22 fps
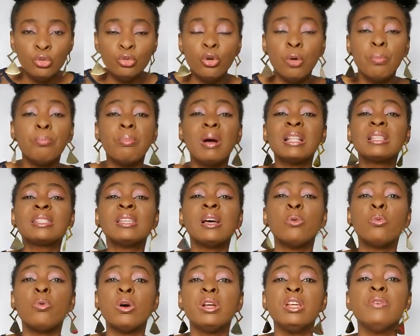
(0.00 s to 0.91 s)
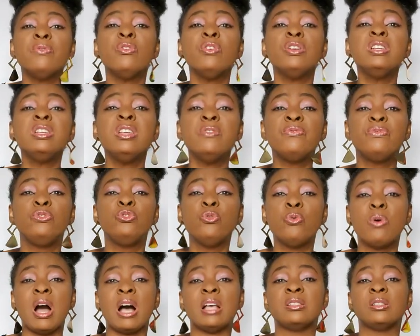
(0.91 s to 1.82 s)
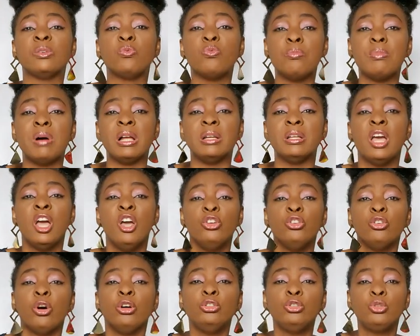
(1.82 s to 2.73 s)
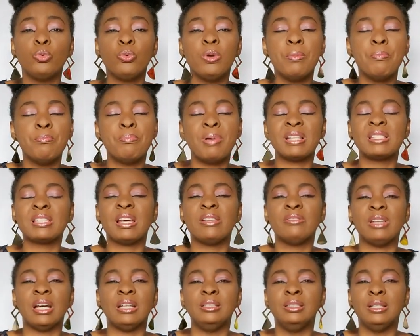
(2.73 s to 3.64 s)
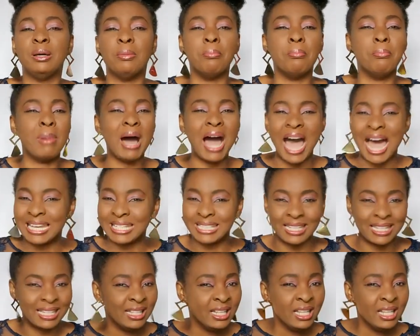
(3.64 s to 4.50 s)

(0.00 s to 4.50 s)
No matter what, even if you as a woman, you're doing better than the man.